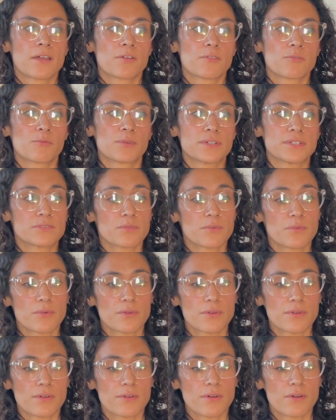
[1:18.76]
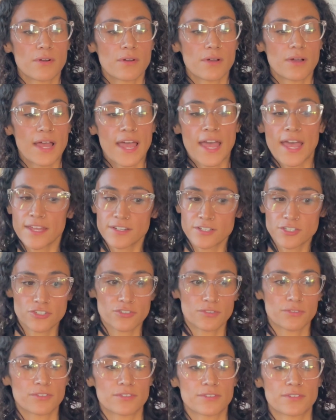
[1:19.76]
was head and
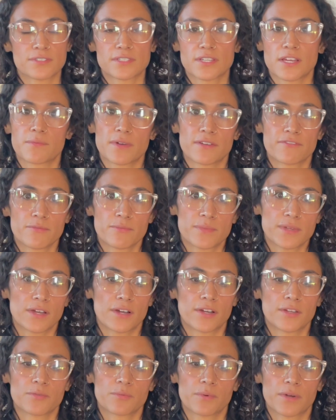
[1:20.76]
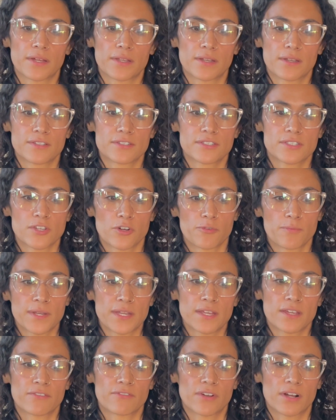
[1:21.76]
shoulders above and beyond what so
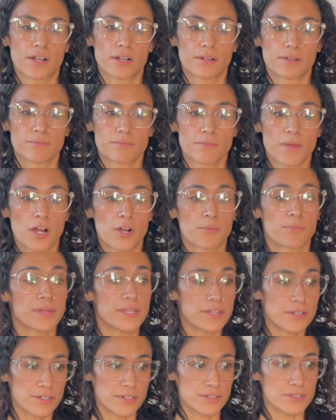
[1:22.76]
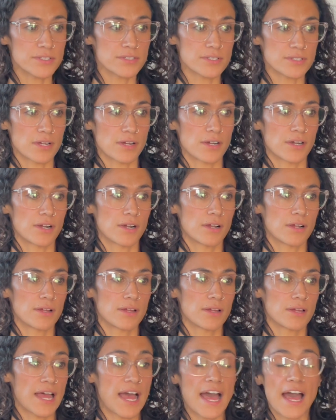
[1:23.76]
many of our peers
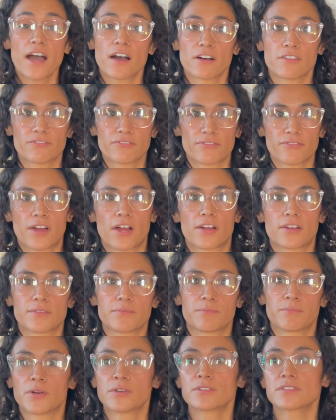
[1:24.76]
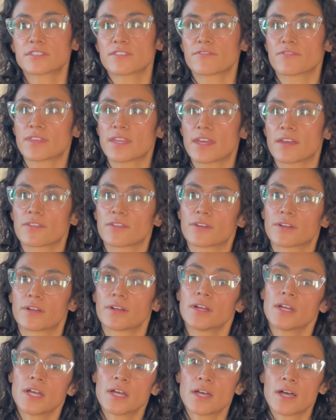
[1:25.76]
have. Most of the
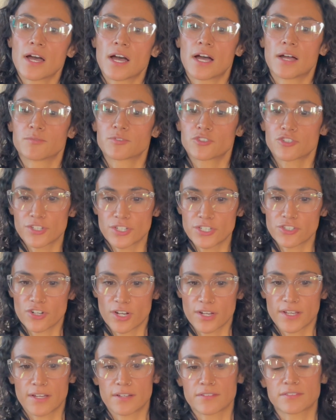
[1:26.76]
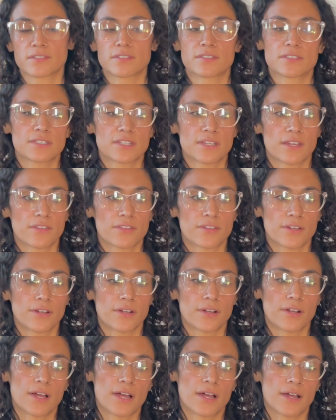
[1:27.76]
other treaty truck houses, the
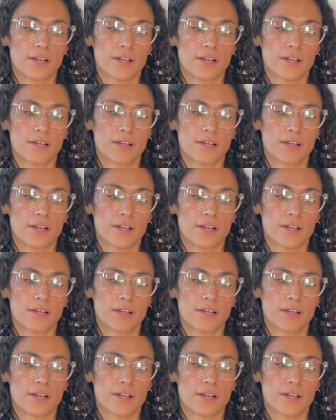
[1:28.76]
other